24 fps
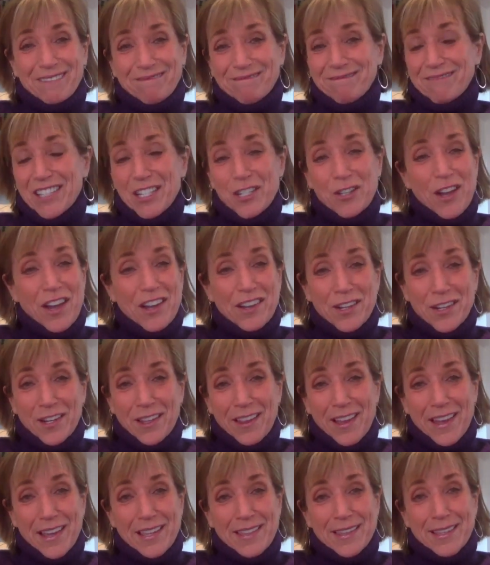you're not going to
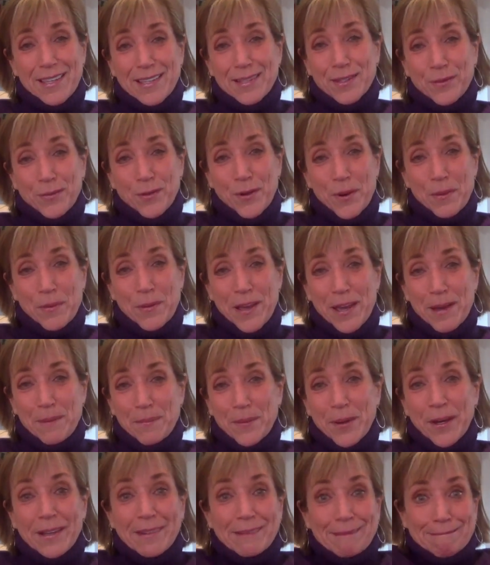like this for a bit,
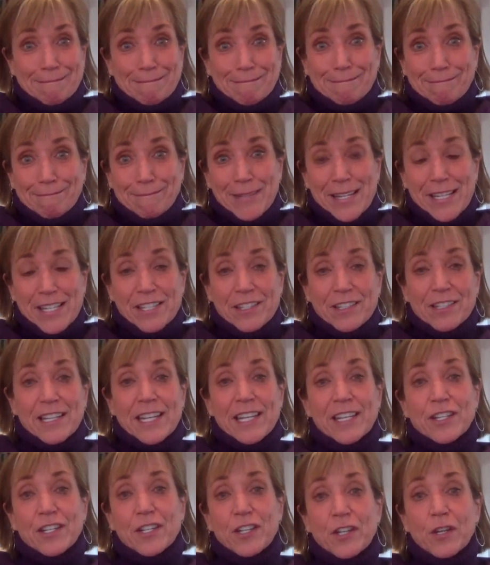but we just
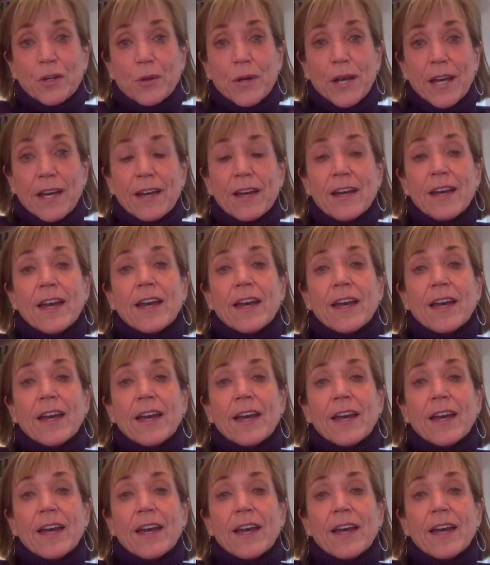need to do it.